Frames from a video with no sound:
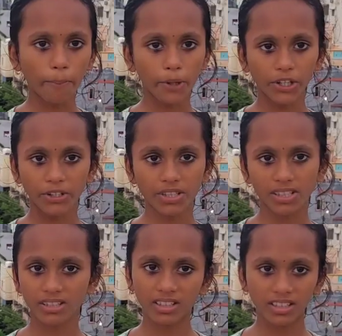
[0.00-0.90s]

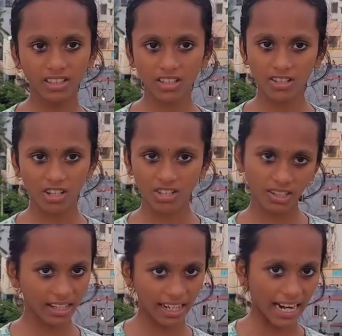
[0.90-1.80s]
produces, this is also
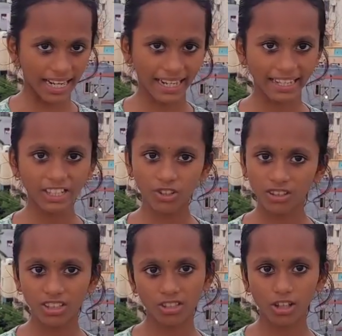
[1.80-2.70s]
a gland, right? So
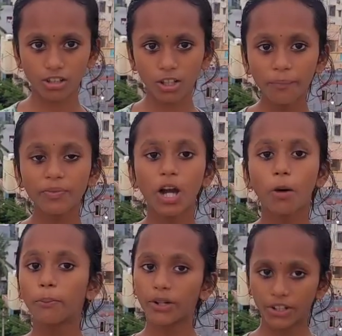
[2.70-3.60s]
this also
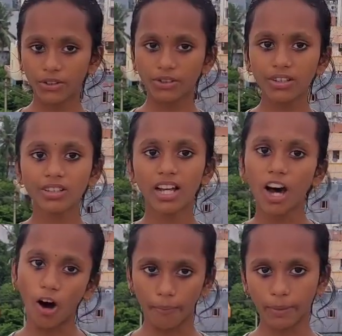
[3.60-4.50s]
produces a
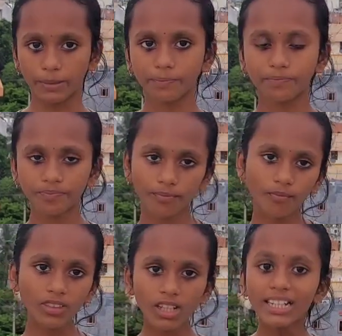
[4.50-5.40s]
hormone.
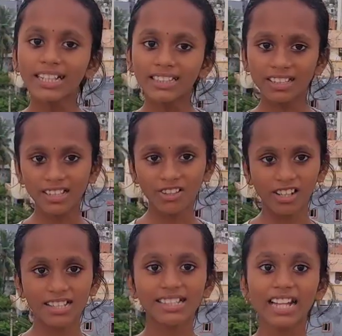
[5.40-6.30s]
This is known
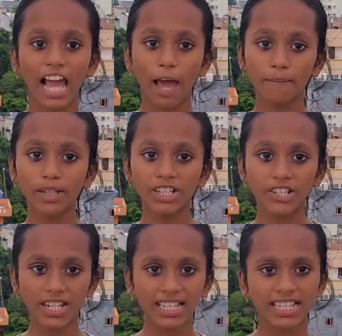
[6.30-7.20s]
as an
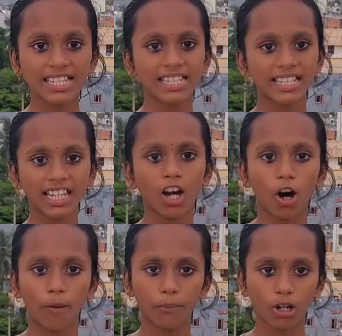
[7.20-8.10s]
emergency
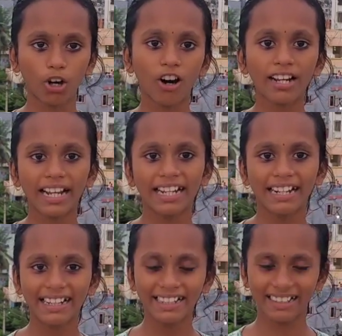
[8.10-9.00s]
hormone or
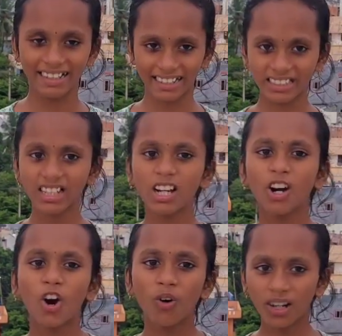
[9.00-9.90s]
adrenaline.
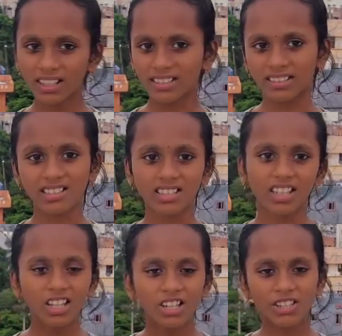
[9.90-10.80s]
What is this?
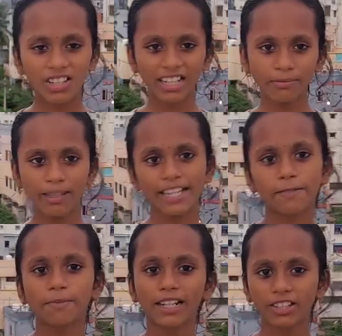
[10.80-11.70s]
So let me
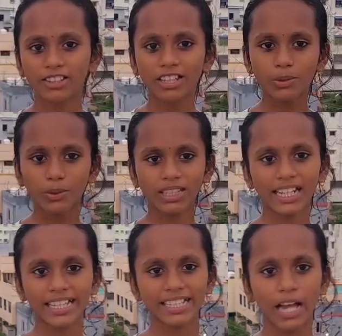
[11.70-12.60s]
explain you this with an
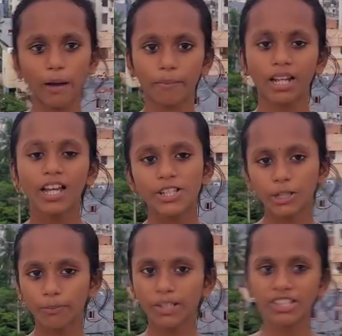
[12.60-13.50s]
example.
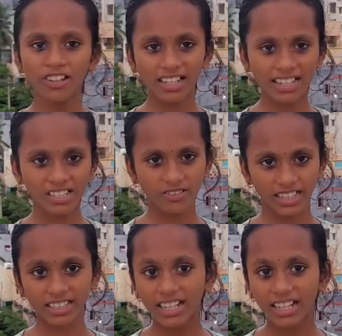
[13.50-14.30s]
Suppose you are in a street.